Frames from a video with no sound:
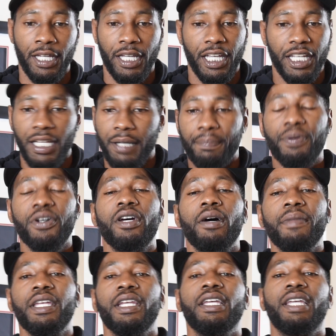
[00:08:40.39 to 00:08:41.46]
He didn't put up
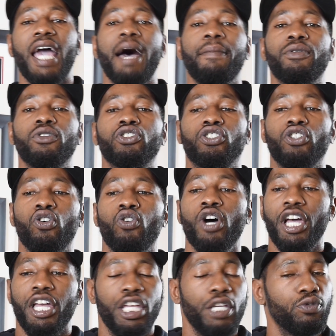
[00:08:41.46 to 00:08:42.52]
any capital, so
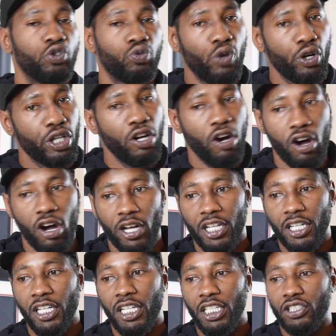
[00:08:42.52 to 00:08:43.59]
he was working hard
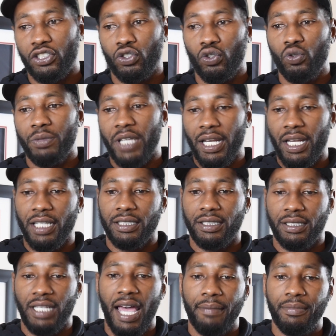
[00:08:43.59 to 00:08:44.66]
and he assumed that they
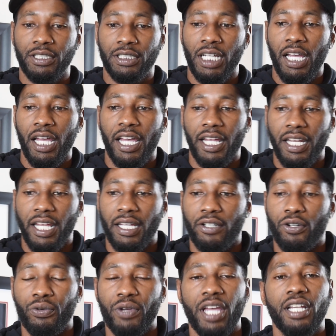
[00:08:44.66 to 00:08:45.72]
established and they
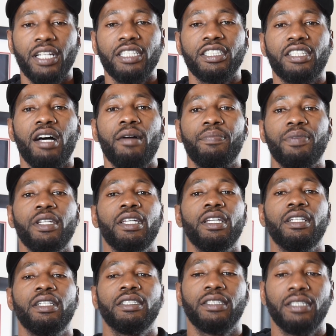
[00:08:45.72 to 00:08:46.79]
created this company
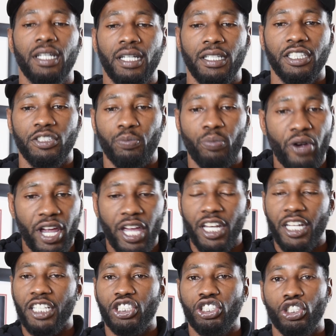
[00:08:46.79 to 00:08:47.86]
and this brand
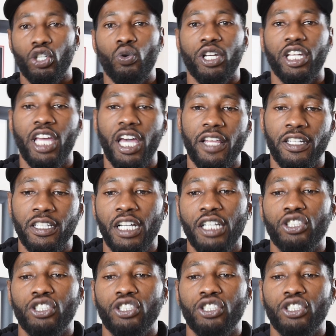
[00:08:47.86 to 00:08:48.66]
and this show together.